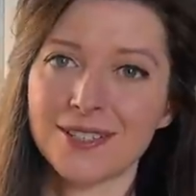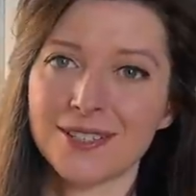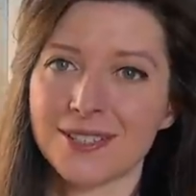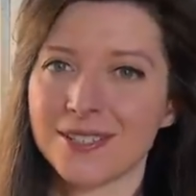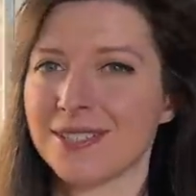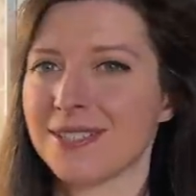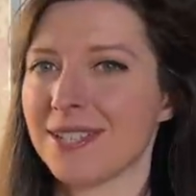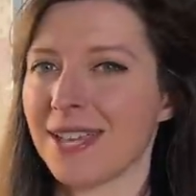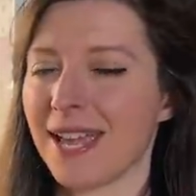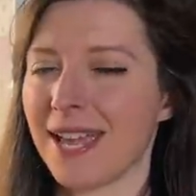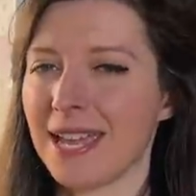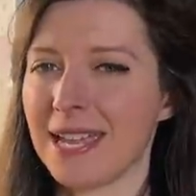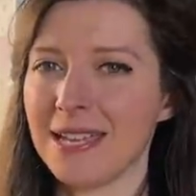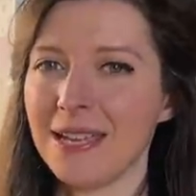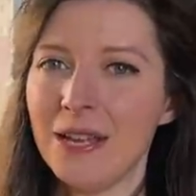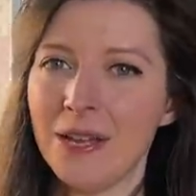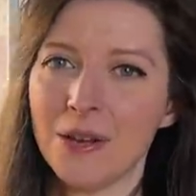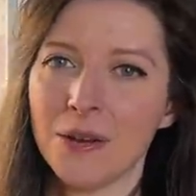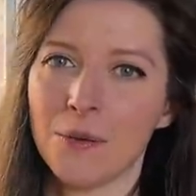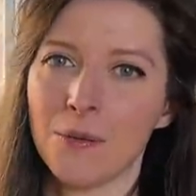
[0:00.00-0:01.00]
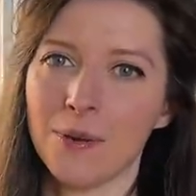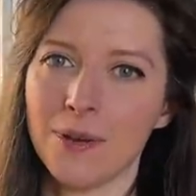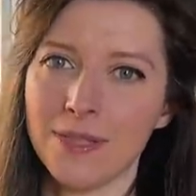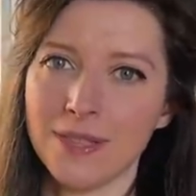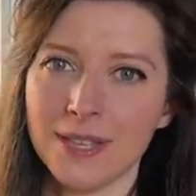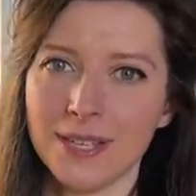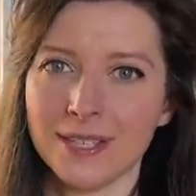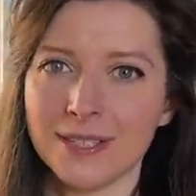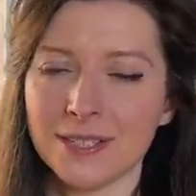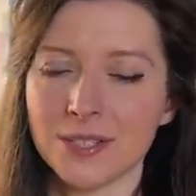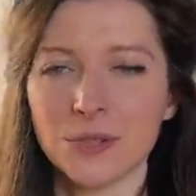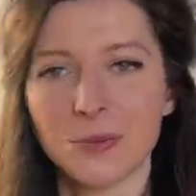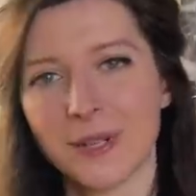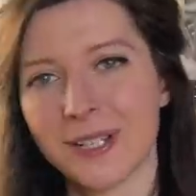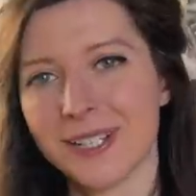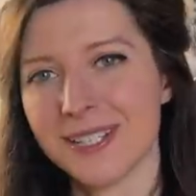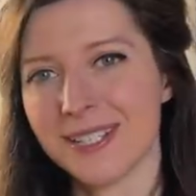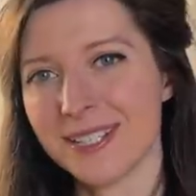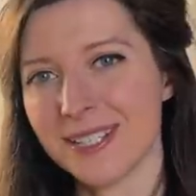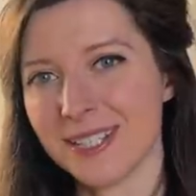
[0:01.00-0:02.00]
to stay within
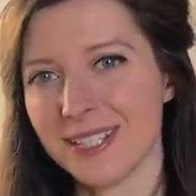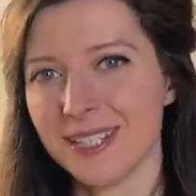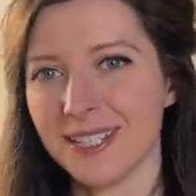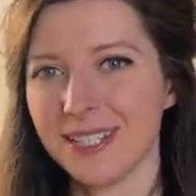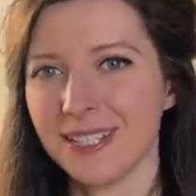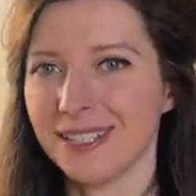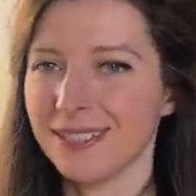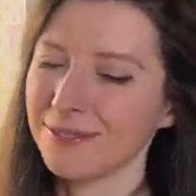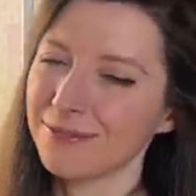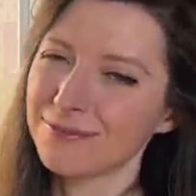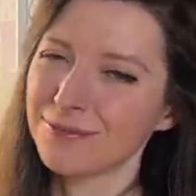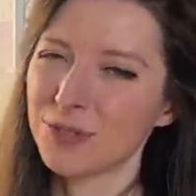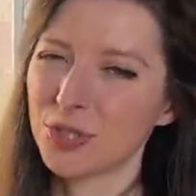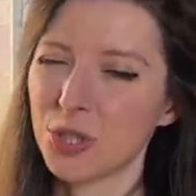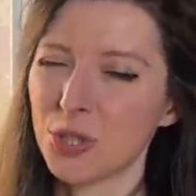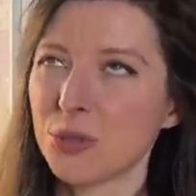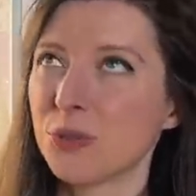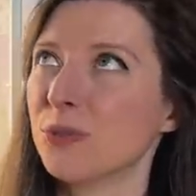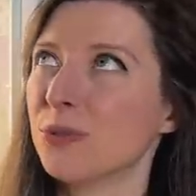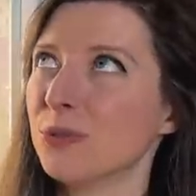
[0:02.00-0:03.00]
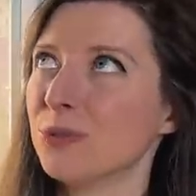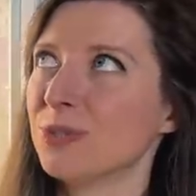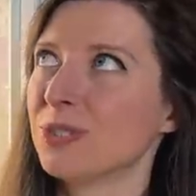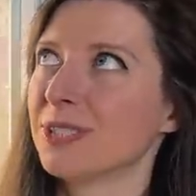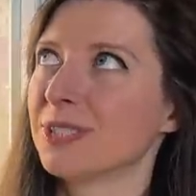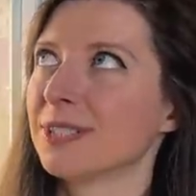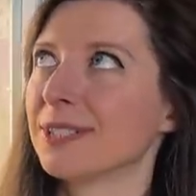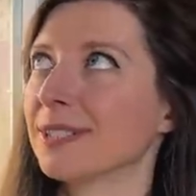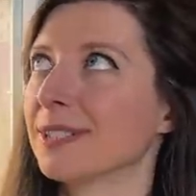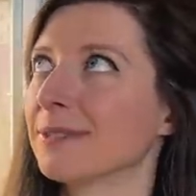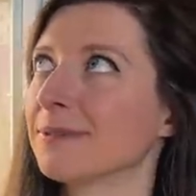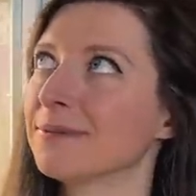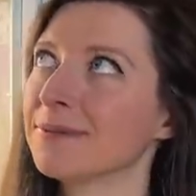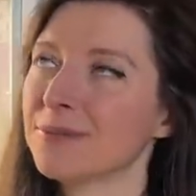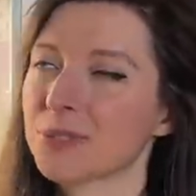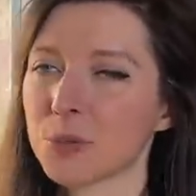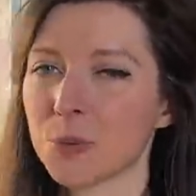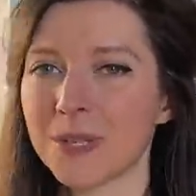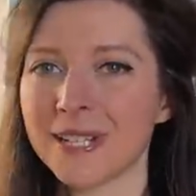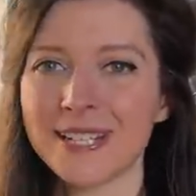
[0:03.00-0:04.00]
22 to
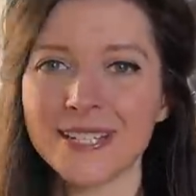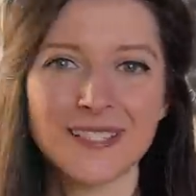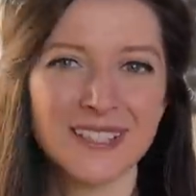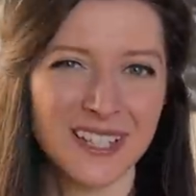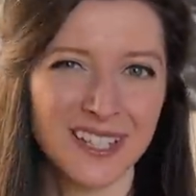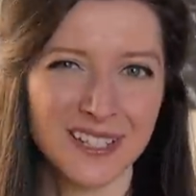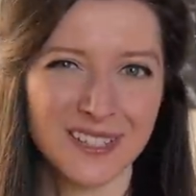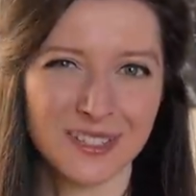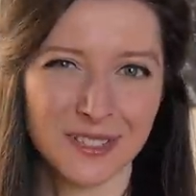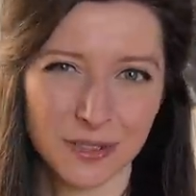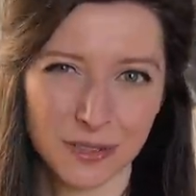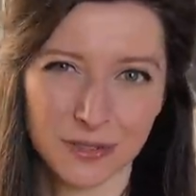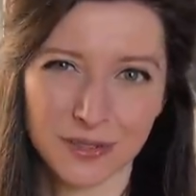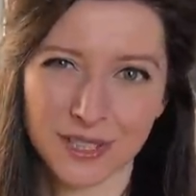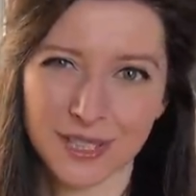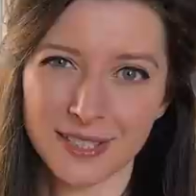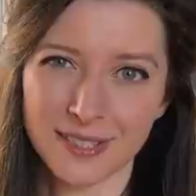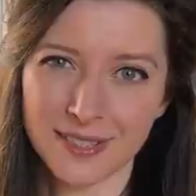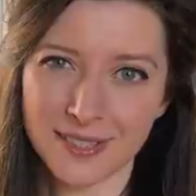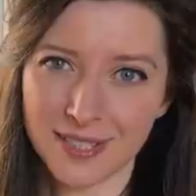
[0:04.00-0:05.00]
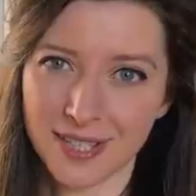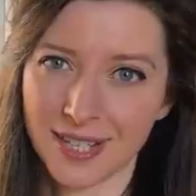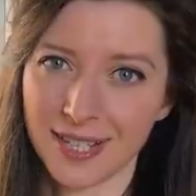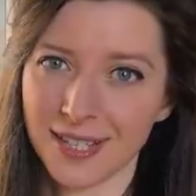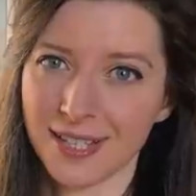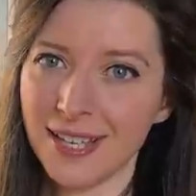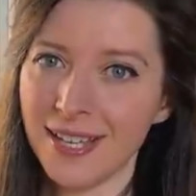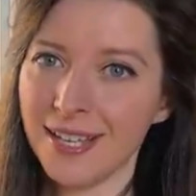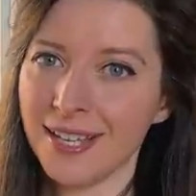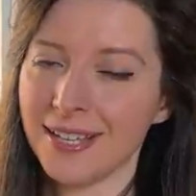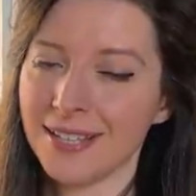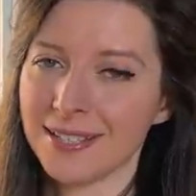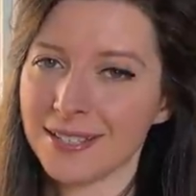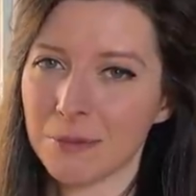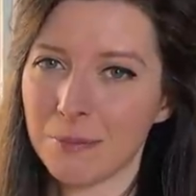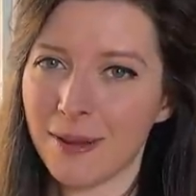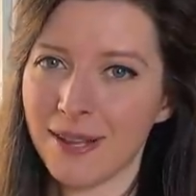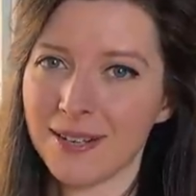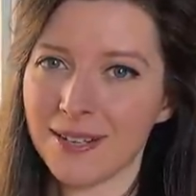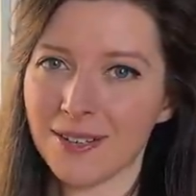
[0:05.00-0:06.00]
26 degrees C,
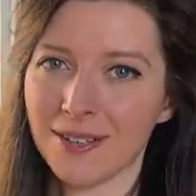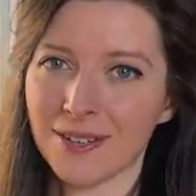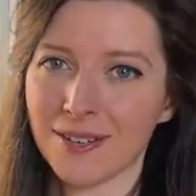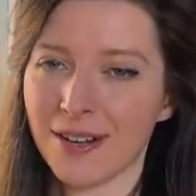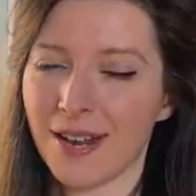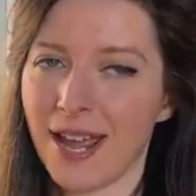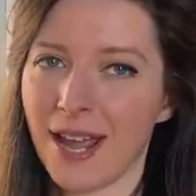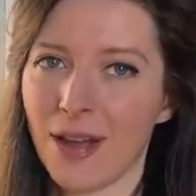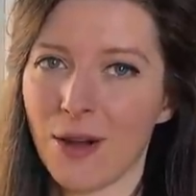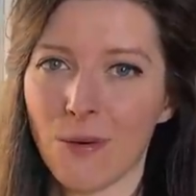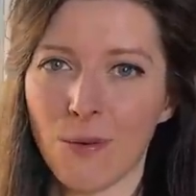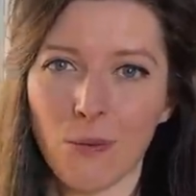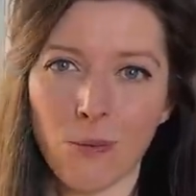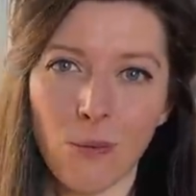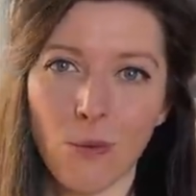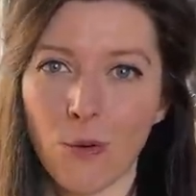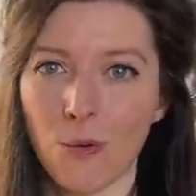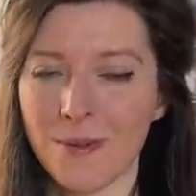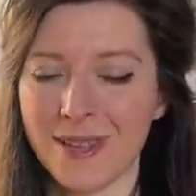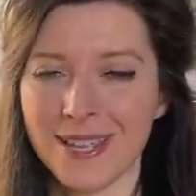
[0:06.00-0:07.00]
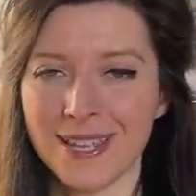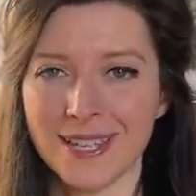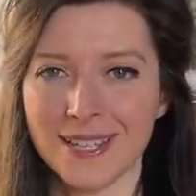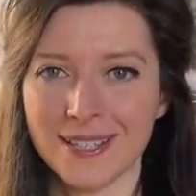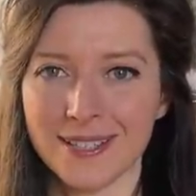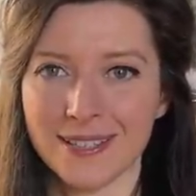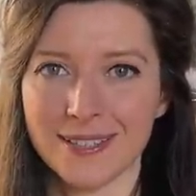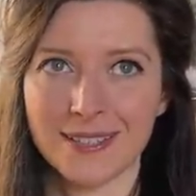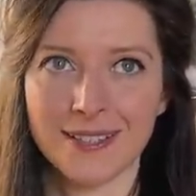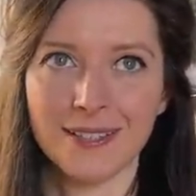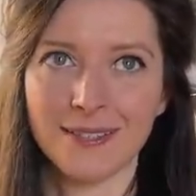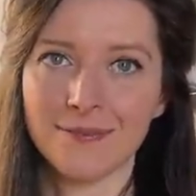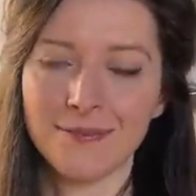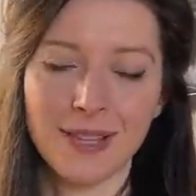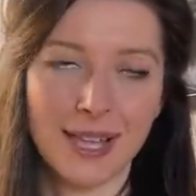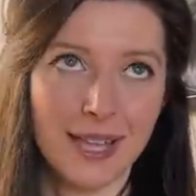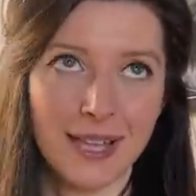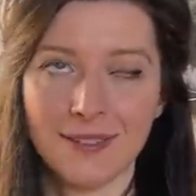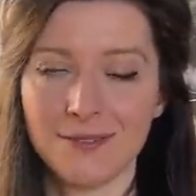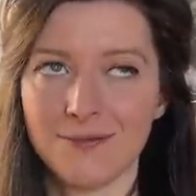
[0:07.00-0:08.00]
depending on how warm it is
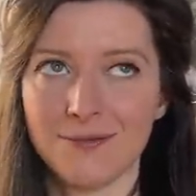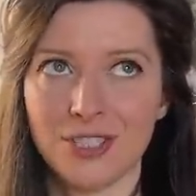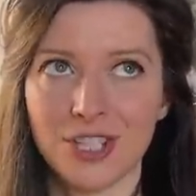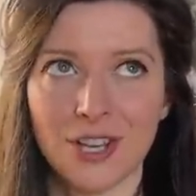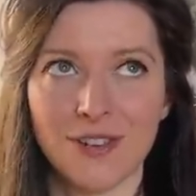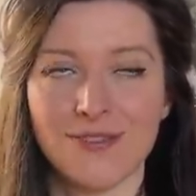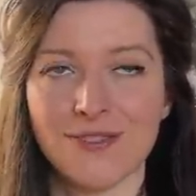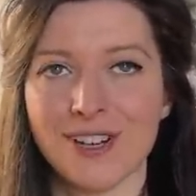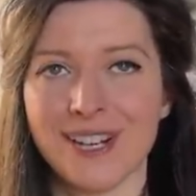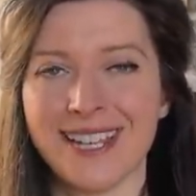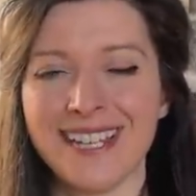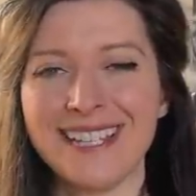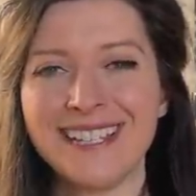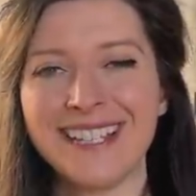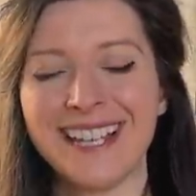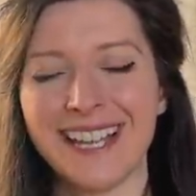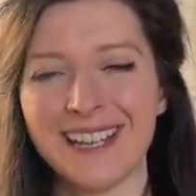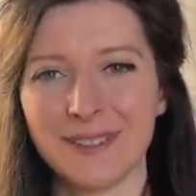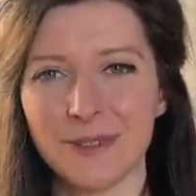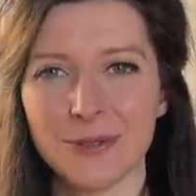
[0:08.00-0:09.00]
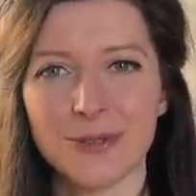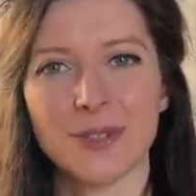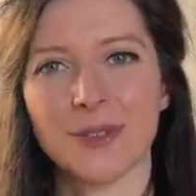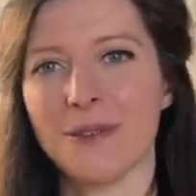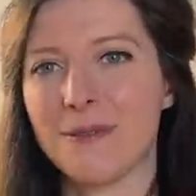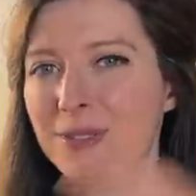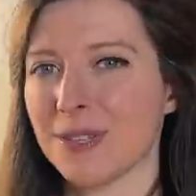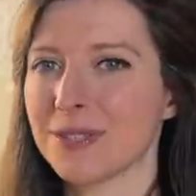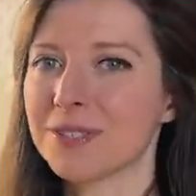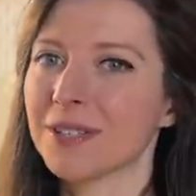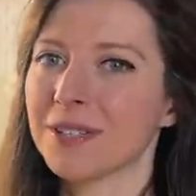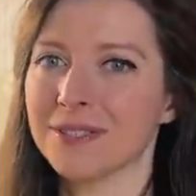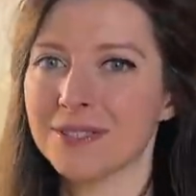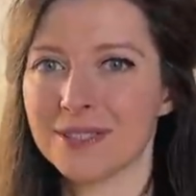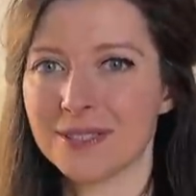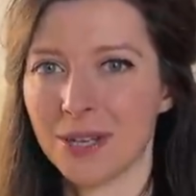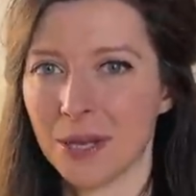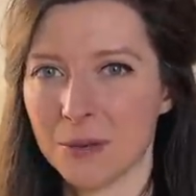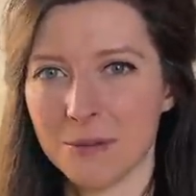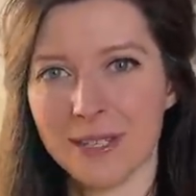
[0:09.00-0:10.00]
generally, and also if the sun's
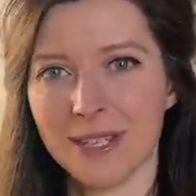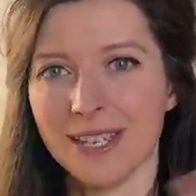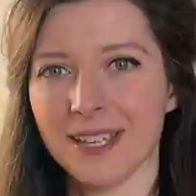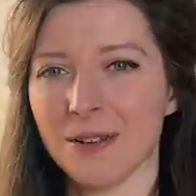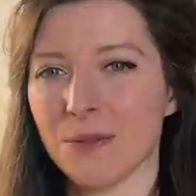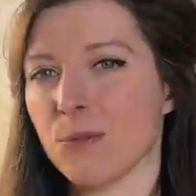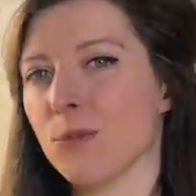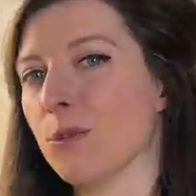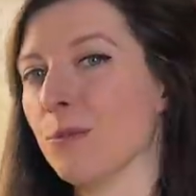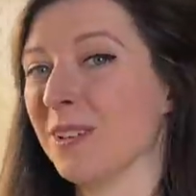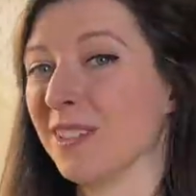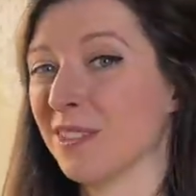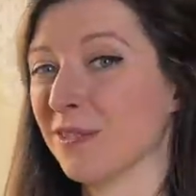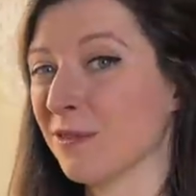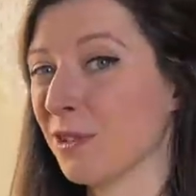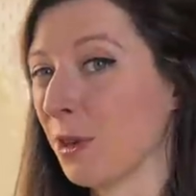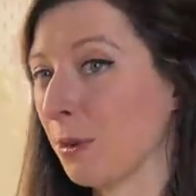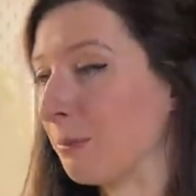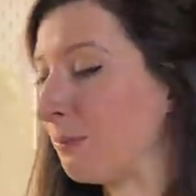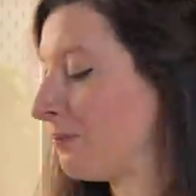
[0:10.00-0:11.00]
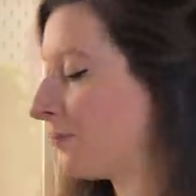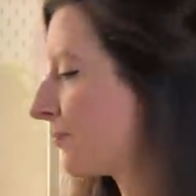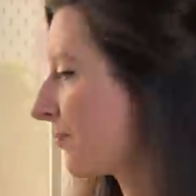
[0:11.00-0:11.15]
coming in and warming the room.